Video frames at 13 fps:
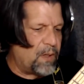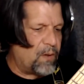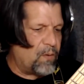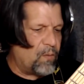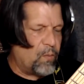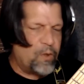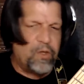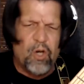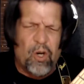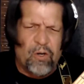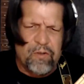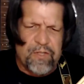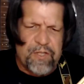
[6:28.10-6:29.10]
would
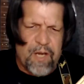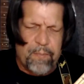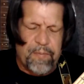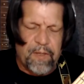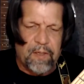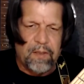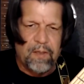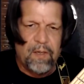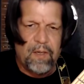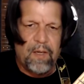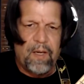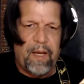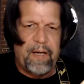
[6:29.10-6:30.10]
learn something,
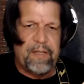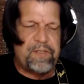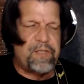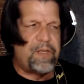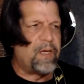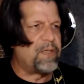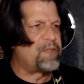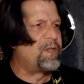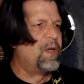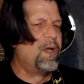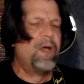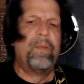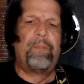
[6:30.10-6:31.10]
and it's this:
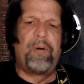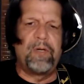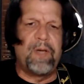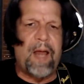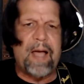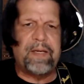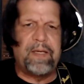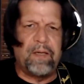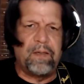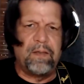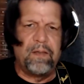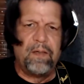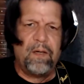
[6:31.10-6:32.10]
put
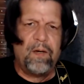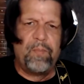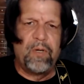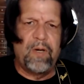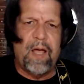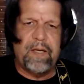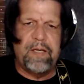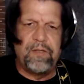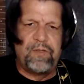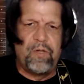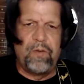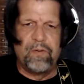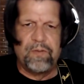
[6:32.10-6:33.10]
locking
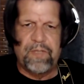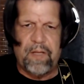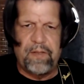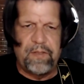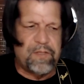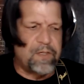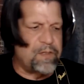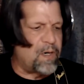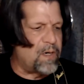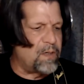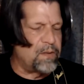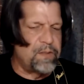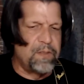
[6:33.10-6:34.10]
tuners on these
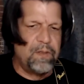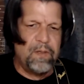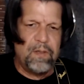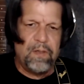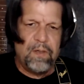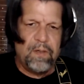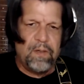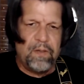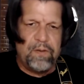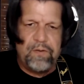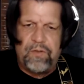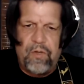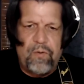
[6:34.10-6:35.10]
guitars.
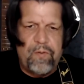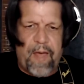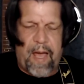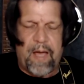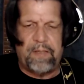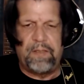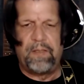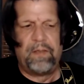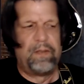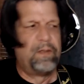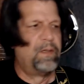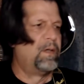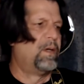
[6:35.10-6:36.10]
Do that.
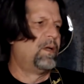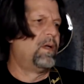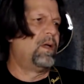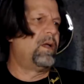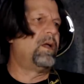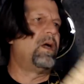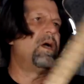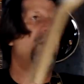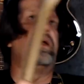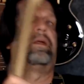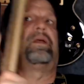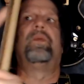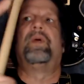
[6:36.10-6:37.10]

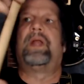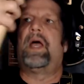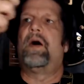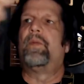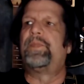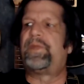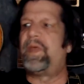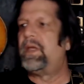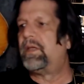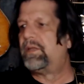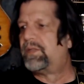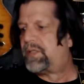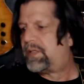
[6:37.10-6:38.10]
It would help
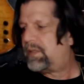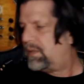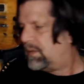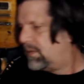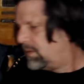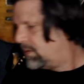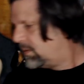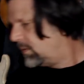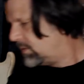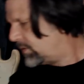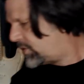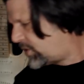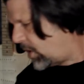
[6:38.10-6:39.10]
things
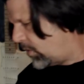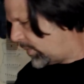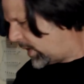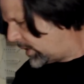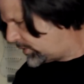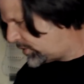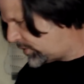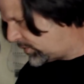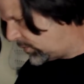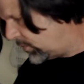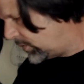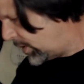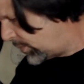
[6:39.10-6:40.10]
so much.
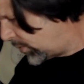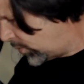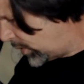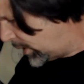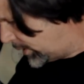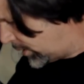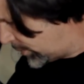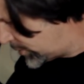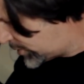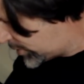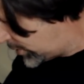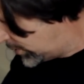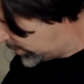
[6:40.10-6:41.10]
Number one. Number
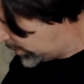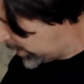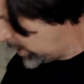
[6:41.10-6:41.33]
two,